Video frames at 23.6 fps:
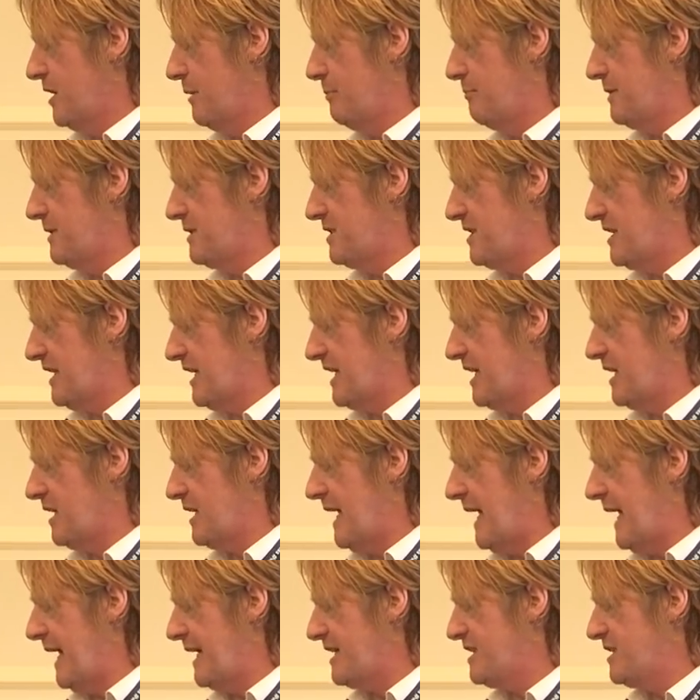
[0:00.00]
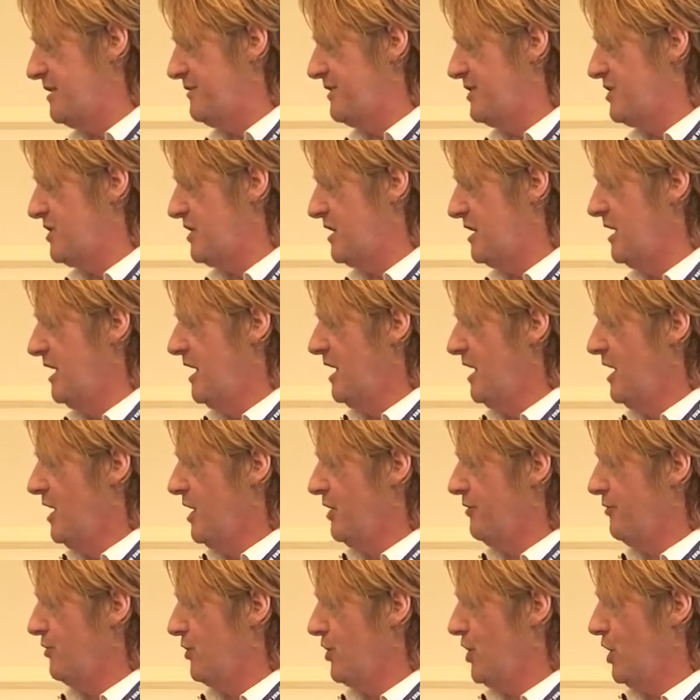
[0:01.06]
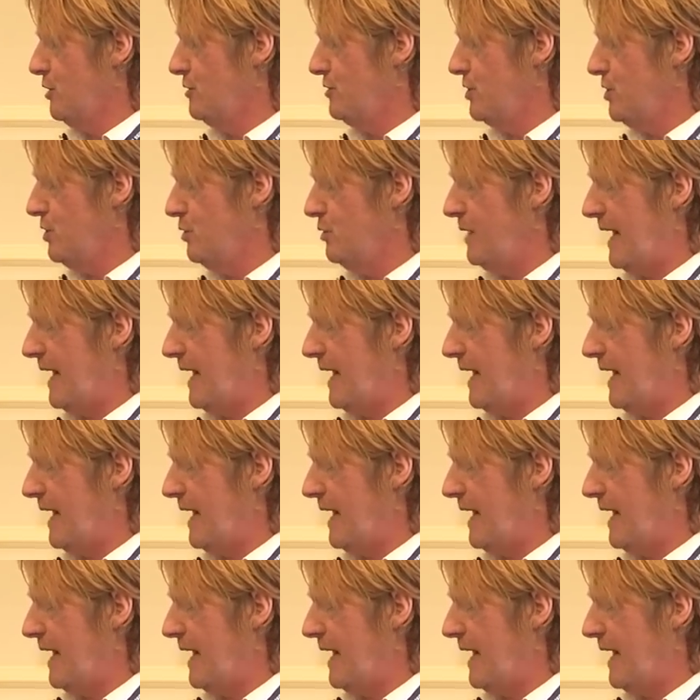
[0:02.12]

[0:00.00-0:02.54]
a particular activity for those who